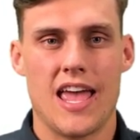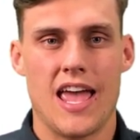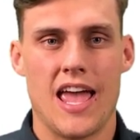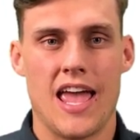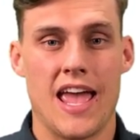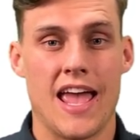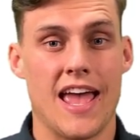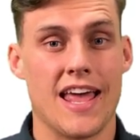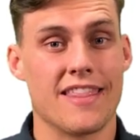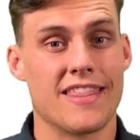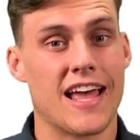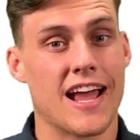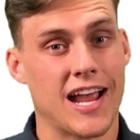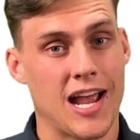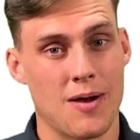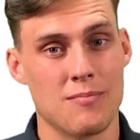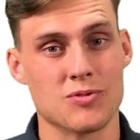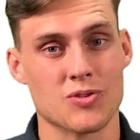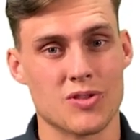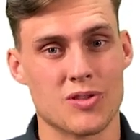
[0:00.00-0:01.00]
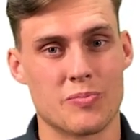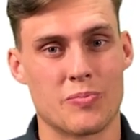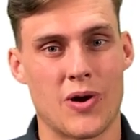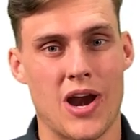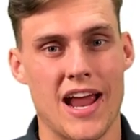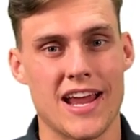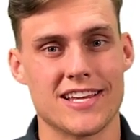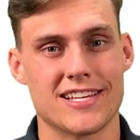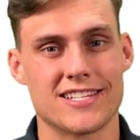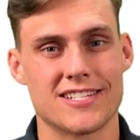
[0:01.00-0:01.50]
And that comes with a
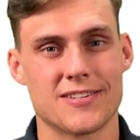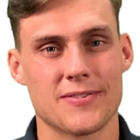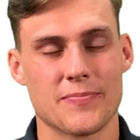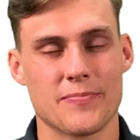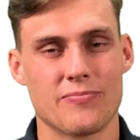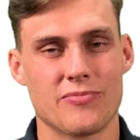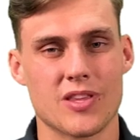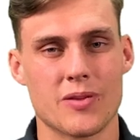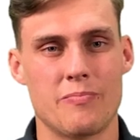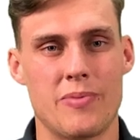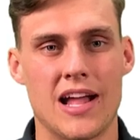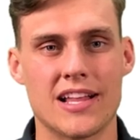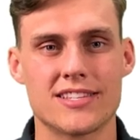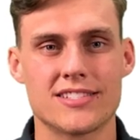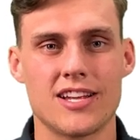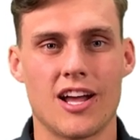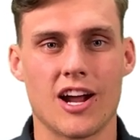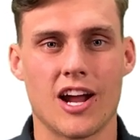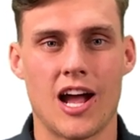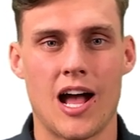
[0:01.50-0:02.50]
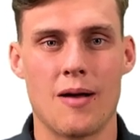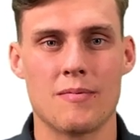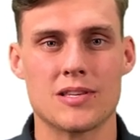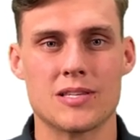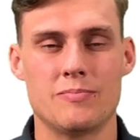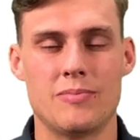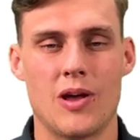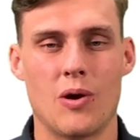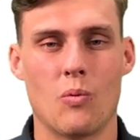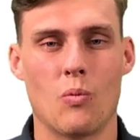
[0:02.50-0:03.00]
price. Pets.com
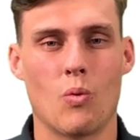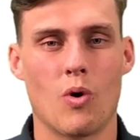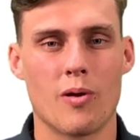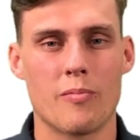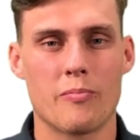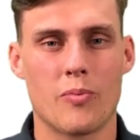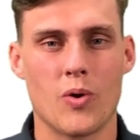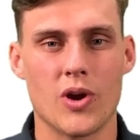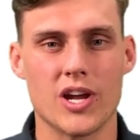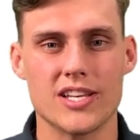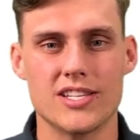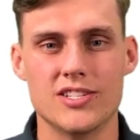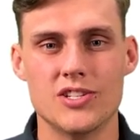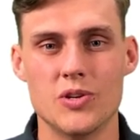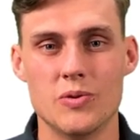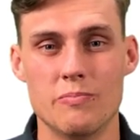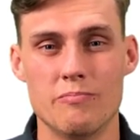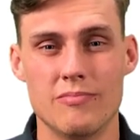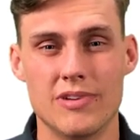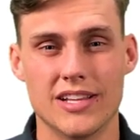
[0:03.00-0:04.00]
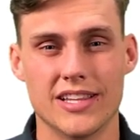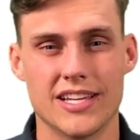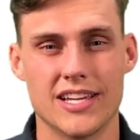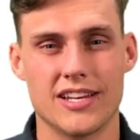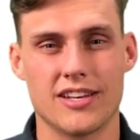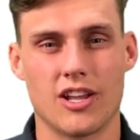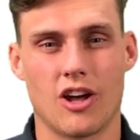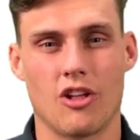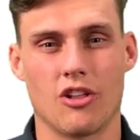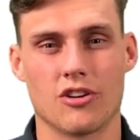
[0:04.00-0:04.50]
spent $1.2
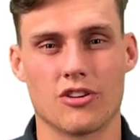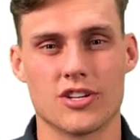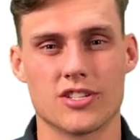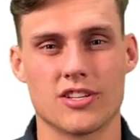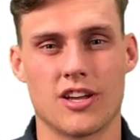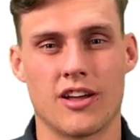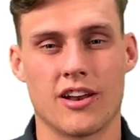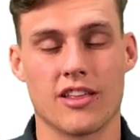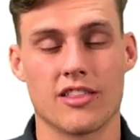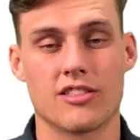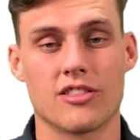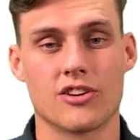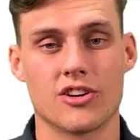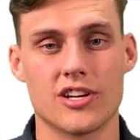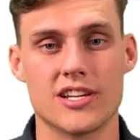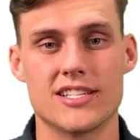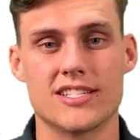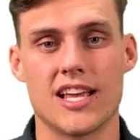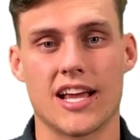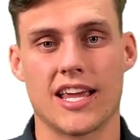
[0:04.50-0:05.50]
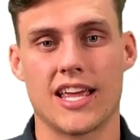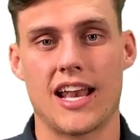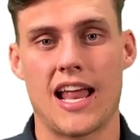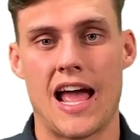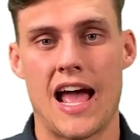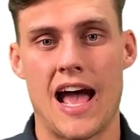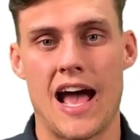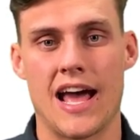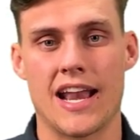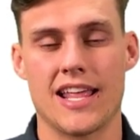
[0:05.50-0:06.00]
million on a 30-second
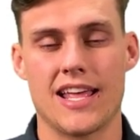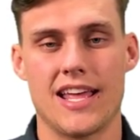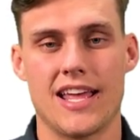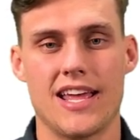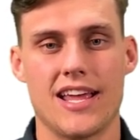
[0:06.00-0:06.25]
ad